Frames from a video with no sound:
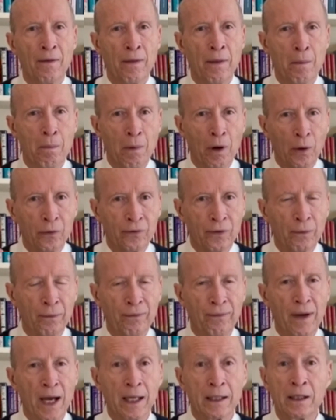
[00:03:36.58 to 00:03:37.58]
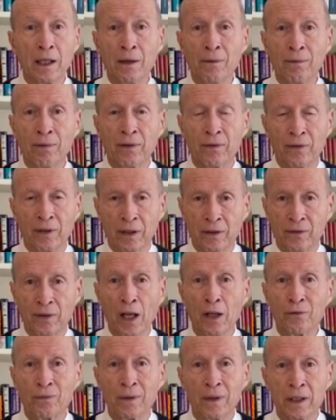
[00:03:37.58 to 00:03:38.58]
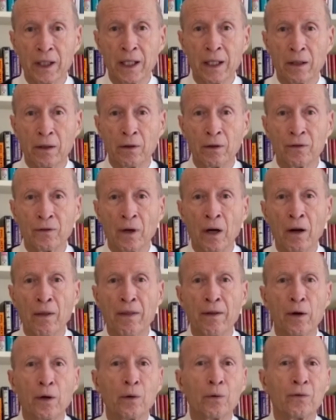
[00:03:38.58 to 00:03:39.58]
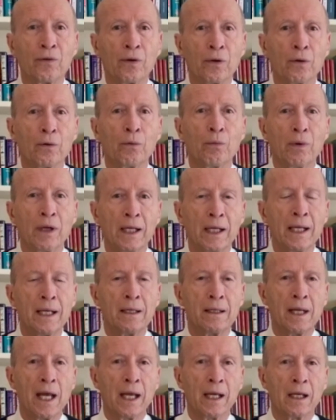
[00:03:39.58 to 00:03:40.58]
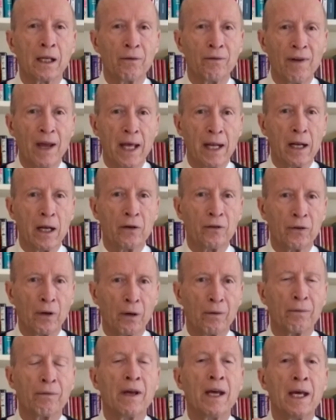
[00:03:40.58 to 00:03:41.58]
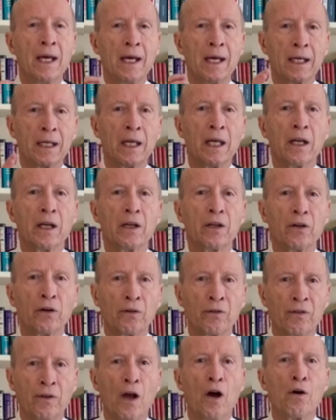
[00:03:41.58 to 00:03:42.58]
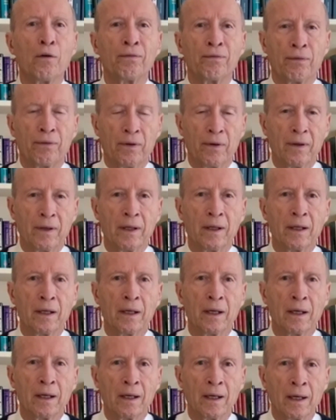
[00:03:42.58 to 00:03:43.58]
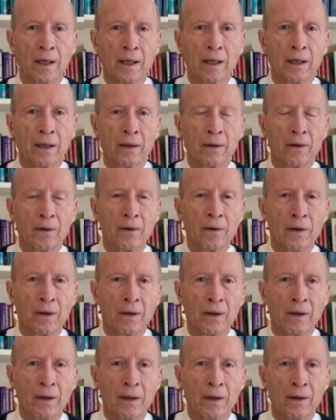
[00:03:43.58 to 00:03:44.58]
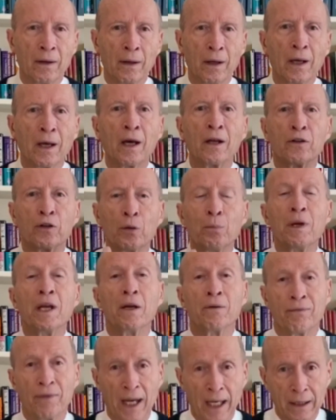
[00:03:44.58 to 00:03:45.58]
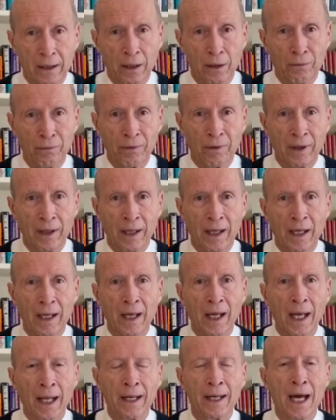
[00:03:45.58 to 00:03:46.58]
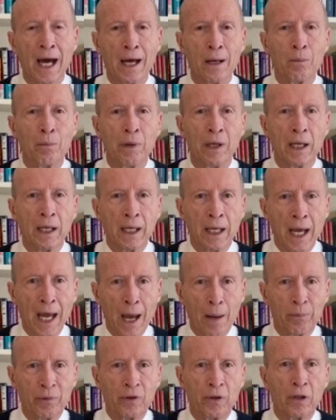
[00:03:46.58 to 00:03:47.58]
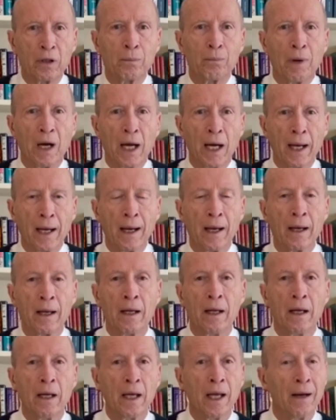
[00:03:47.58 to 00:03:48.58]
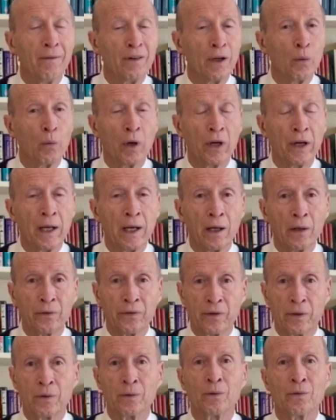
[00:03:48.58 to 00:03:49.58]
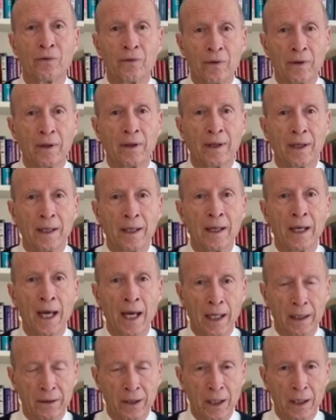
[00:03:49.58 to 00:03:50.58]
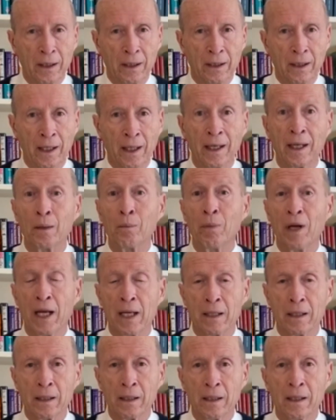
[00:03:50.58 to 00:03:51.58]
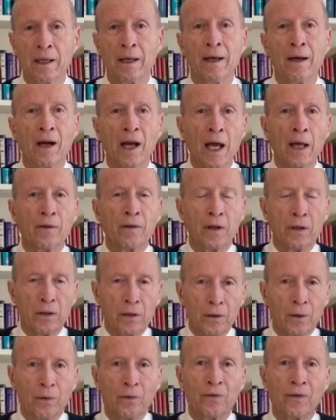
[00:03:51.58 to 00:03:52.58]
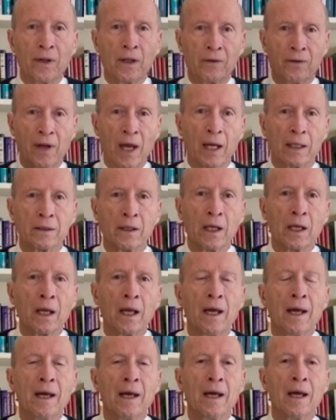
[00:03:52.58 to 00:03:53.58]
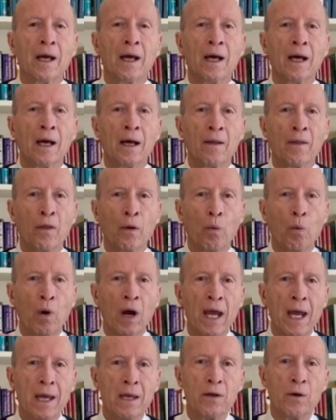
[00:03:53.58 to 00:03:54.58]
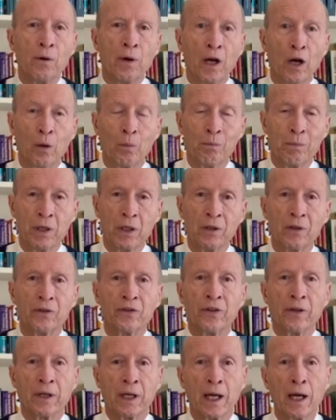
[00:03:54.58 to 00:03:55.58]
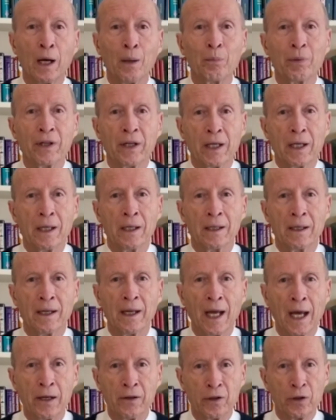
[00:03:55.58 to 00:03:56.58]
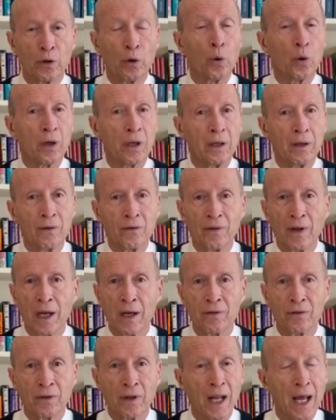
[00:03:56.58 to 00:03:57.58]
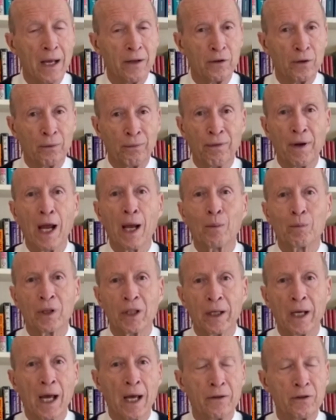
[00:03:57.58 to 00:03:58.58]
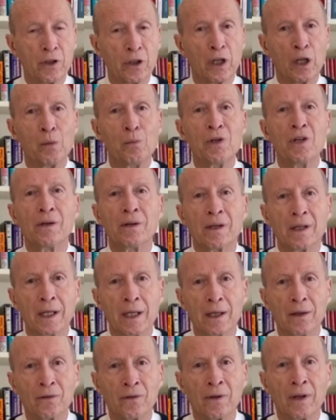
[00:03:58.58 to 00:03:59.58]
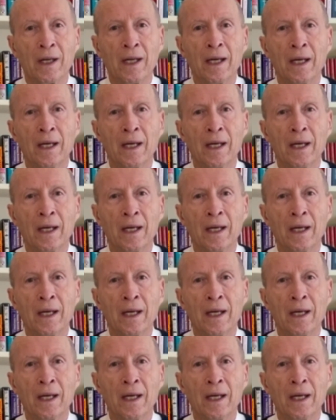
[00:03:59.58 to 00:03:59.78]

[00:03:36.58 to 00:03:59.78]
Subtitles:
The most effective, successful leaders are those who really take advantage of getting yourself to be effective and not be captured by everyone else who's hectic and in beta and the news that's hectic. The way you help build your company and your organization and your family and your communities